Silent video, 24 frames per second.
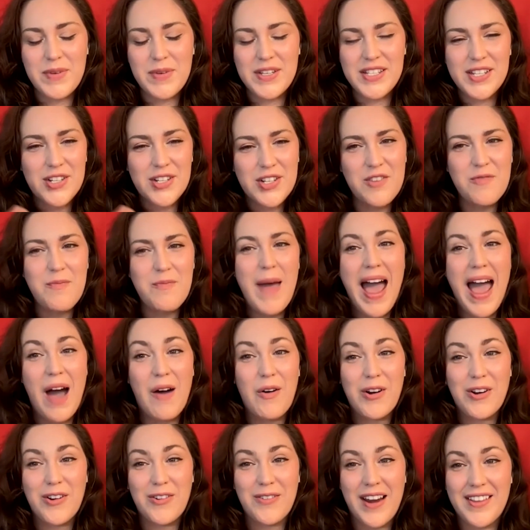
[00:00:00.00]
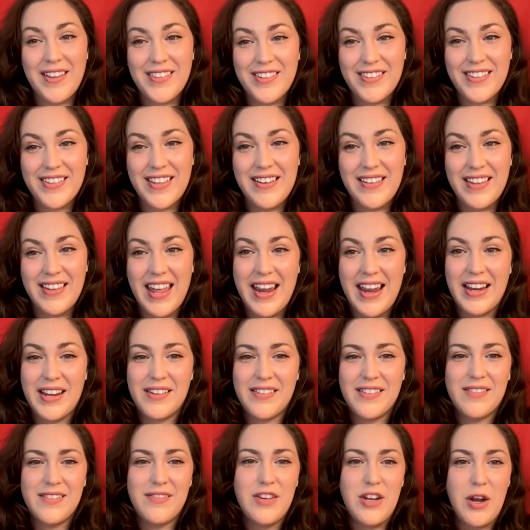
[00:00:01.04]
position of power rather than like,
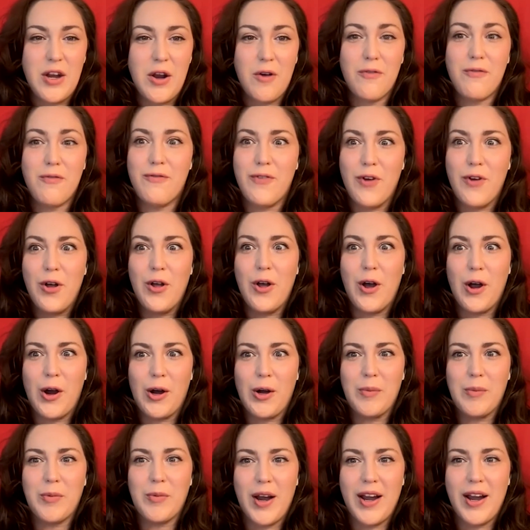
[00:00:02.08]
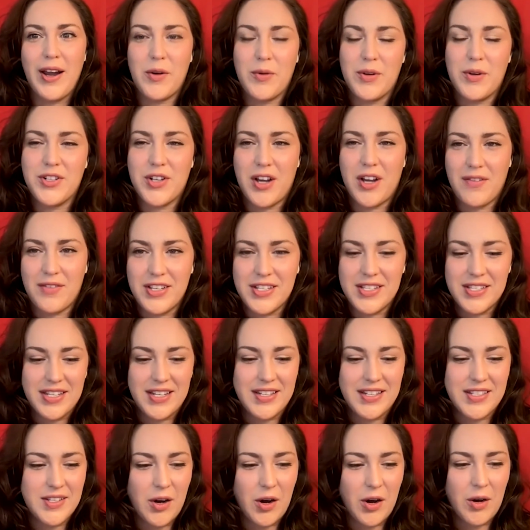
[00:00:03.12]
full heartbreak, which
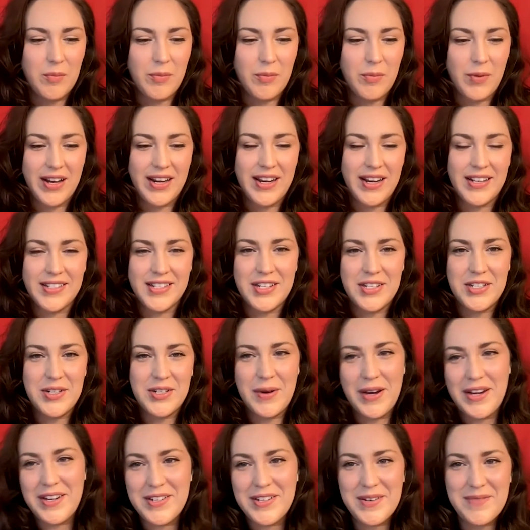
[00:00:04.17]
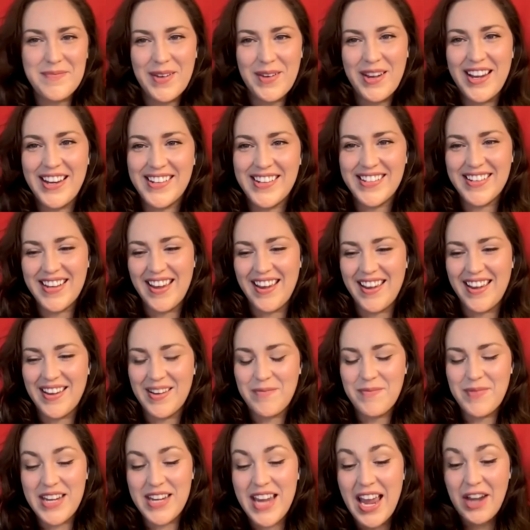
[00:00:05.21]
obviously it's a heartbreaking situation, but
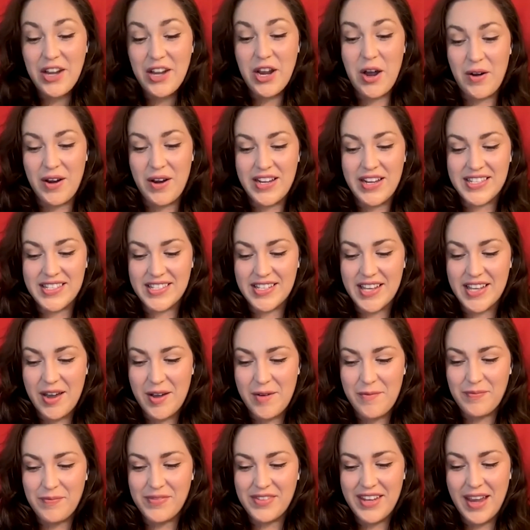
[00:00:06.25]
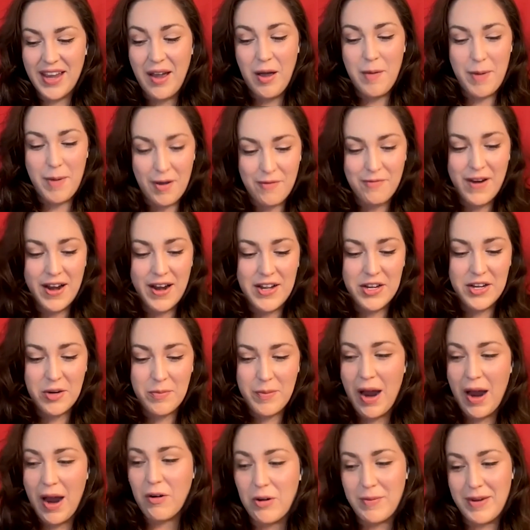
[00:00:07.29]
it's about finding your
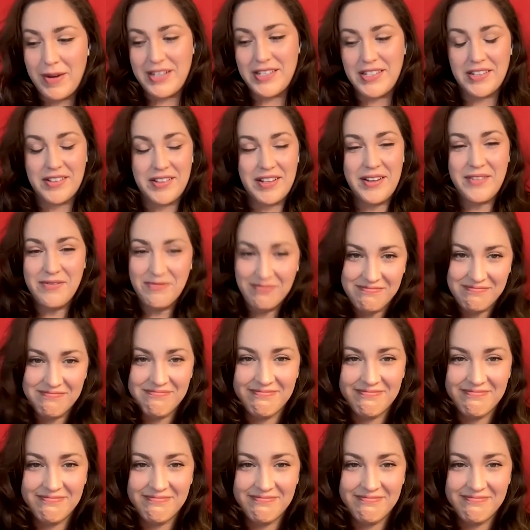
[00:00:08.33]
power basically.